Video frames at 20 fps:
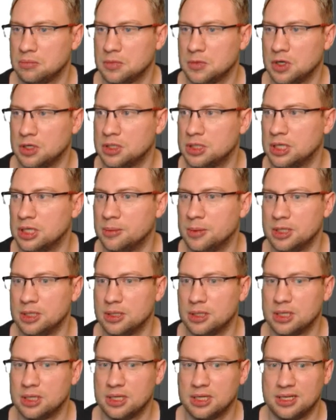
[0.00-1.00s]
God damn it.
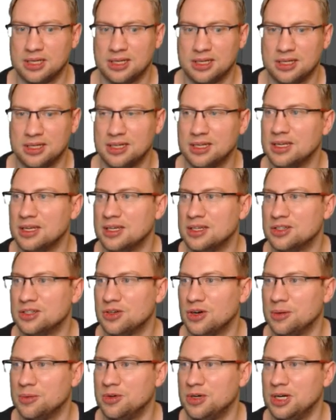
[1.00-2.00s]

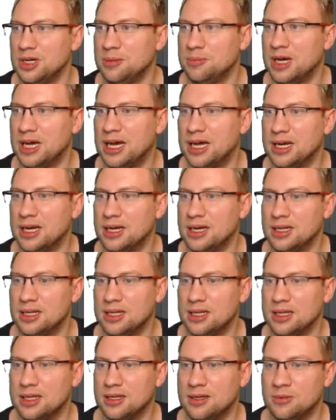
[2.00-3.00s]
Sorry, I'm really bad
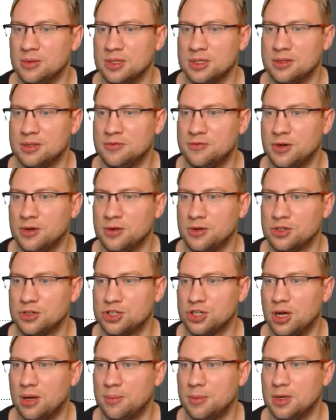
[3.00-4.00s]
with
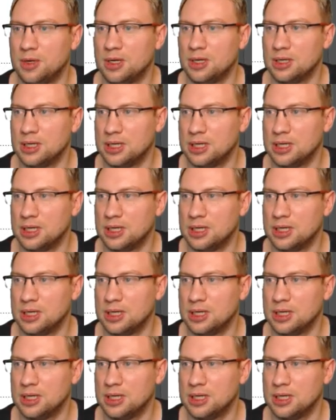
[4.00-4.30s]
Photoshop.